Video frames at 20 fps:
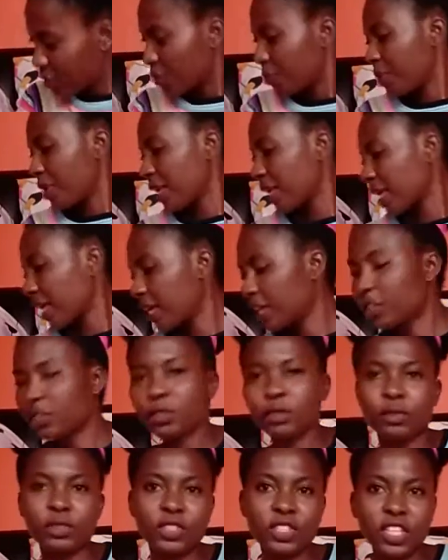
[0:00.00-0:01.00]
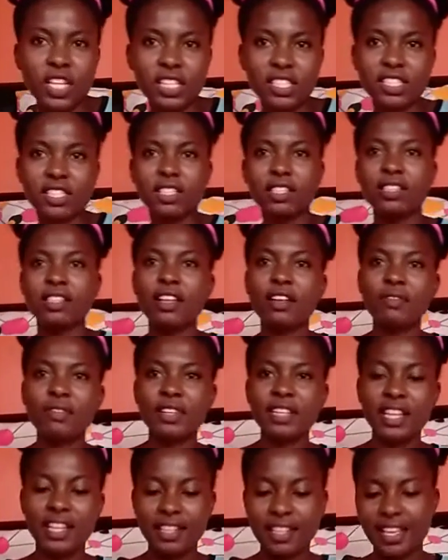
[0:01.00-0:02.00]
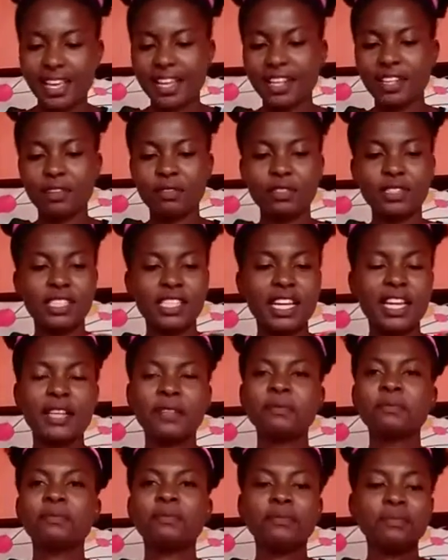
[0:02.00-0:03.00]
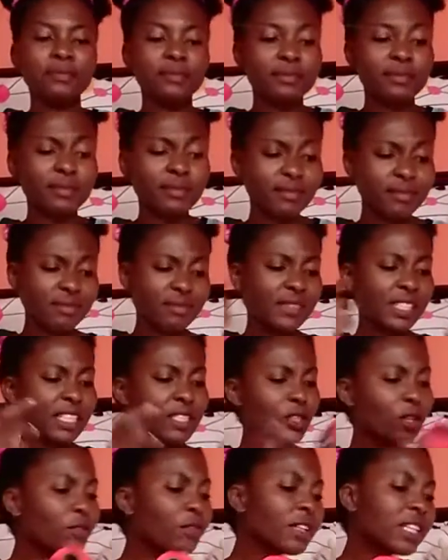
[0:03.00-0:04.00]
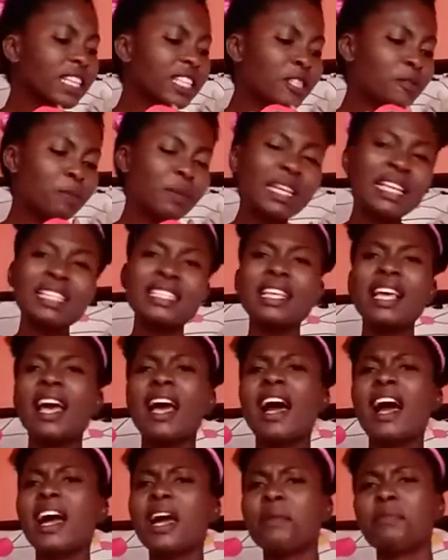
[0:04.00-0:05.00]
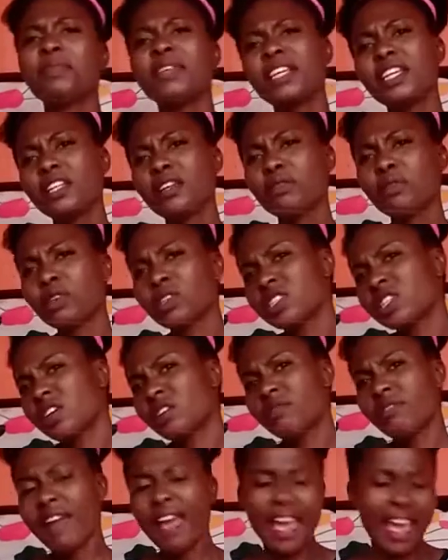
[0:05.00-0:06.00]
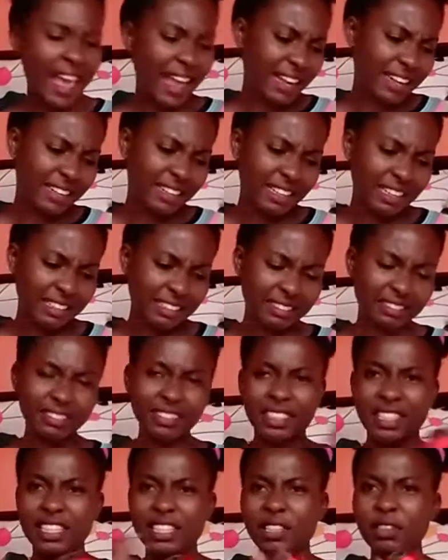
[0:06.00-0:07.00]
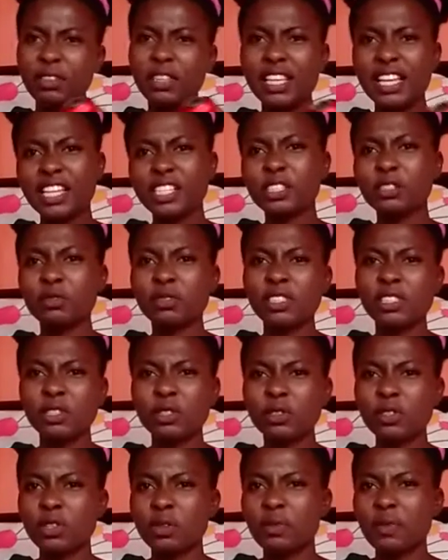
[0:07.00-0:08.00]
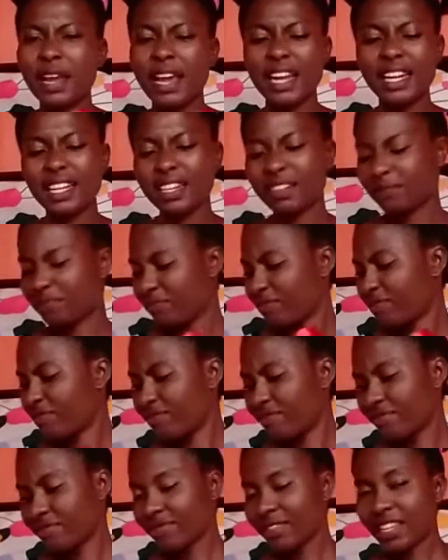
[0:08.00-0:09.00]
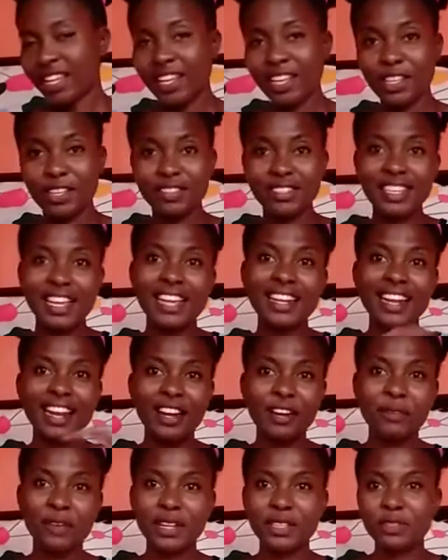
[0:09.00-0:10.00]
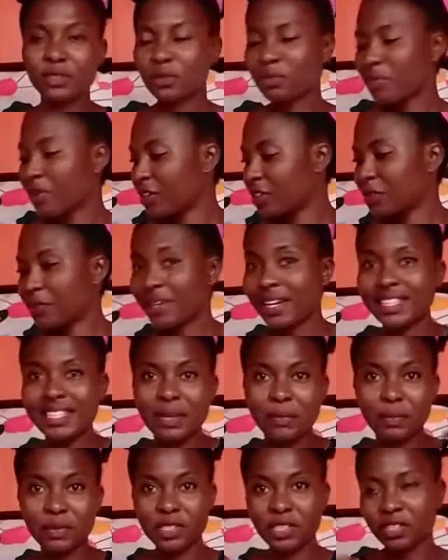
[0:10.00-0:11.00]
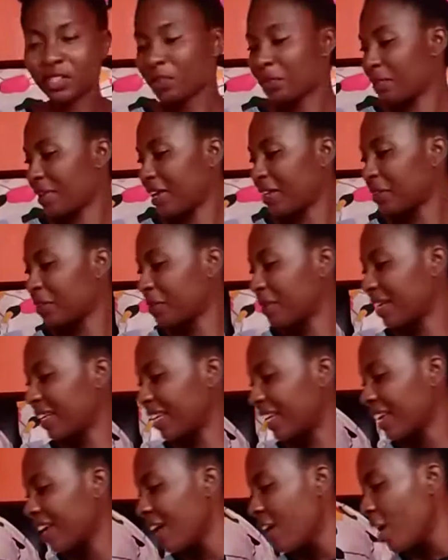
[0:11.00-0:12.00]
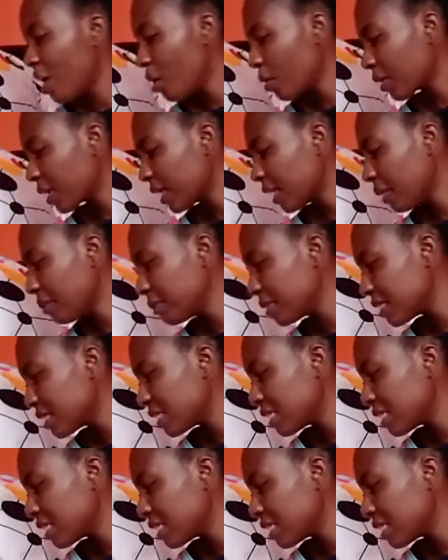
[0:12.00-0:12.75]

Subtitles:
to make and you just love it at the end of the day. So for this piece, I'm thinking of using a red. You think I should use a red? You see I like red too much, right? I'm putting on a red already. Okay, let me